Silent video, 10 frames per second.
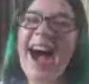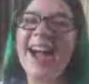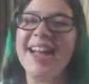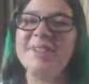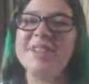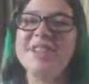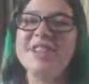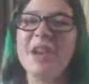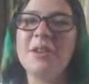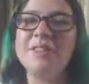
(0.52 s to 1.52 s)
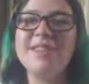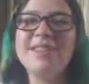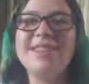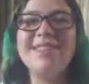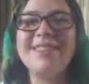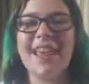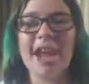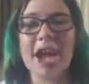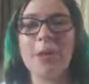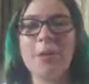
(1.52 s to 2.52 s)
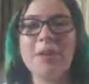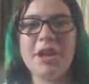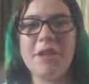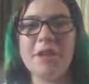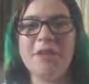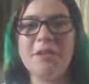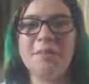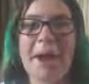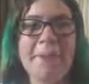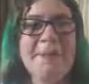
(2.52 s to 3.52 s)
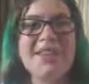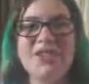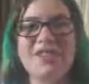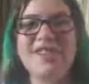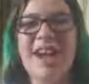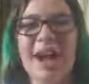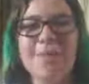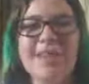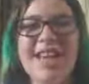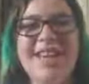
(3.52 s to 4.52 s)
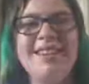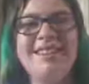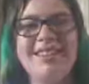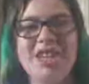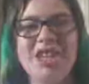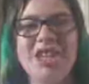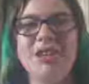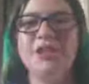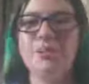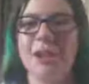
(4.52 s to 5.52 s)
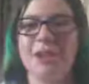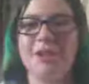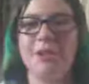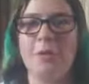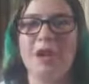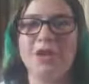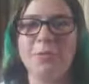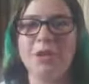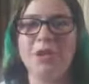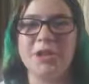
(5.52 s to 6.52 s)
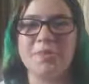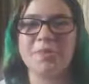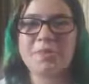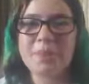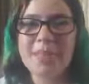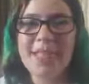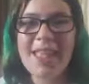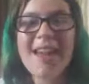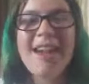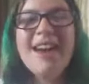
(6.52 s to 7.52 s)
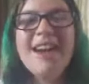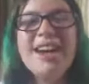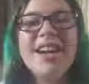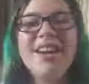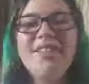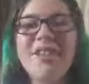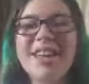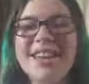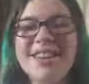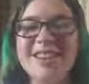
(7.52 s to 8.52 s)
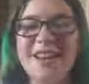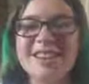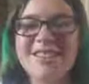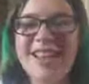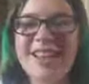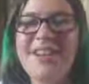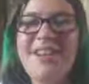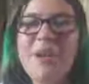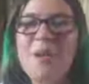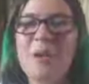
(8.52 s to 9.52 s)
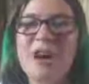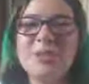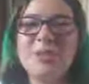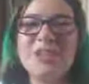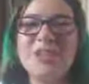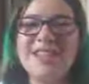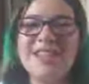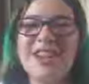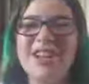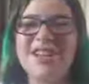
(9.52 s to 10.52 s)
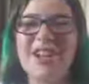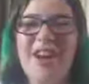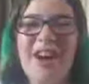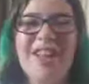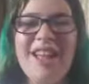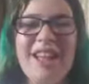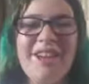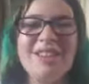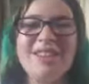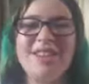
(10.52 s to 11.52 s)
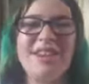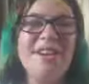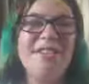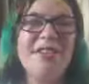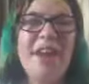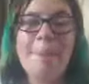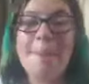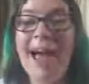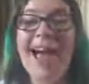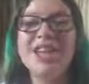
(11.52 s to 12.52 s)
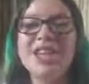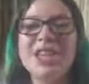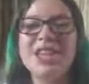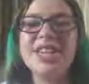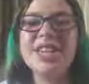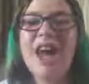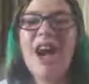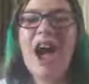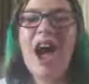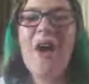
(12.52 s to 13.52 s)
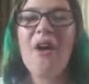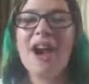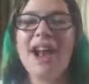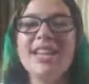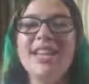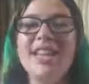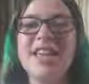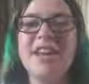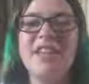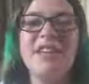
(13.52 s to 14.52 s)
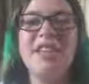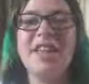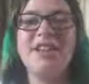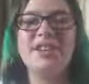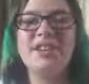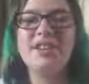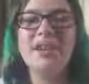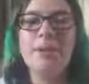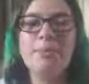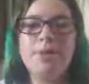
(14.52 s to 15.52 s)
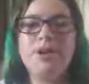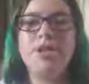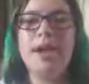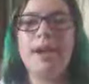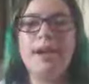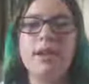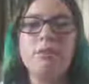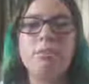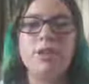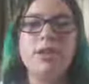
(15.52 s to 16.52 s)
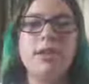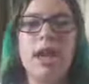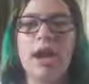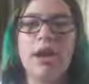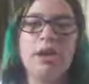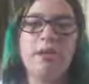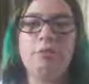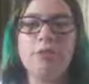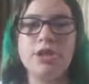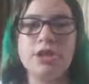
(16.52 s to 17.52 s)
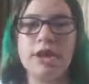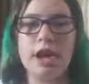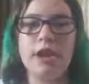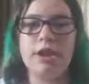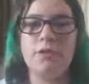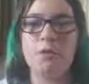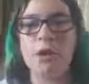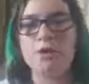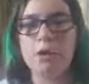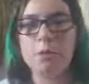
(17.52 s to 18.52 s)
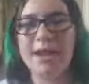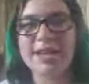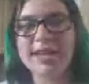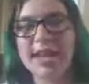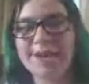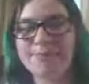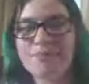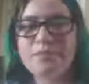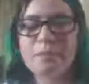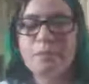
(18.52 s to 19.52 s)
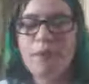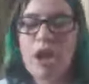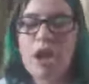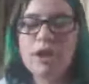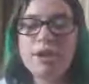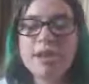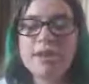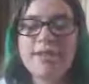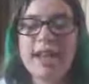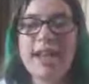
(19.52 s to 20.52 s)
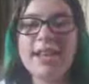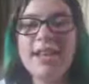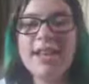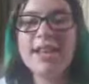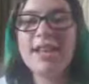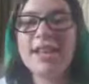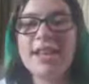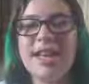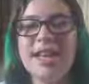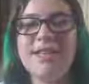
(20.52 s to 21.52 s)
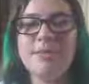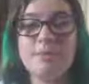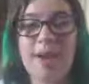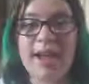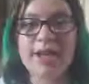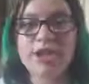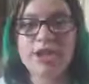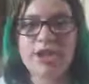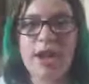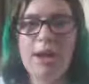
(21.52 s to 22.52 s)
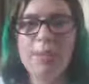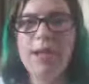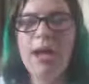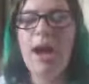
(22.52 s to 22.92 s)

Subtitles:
Hi, I'm Annunziata Wilson, and today I will be going over my picks for top 10 list channels better than WatchMojo. If we couldn't all tell, WatchMojo has lost all ounce of passion or anything other than just push narrative, push narrative, push narrative, we are robots now. 10 is MindChop.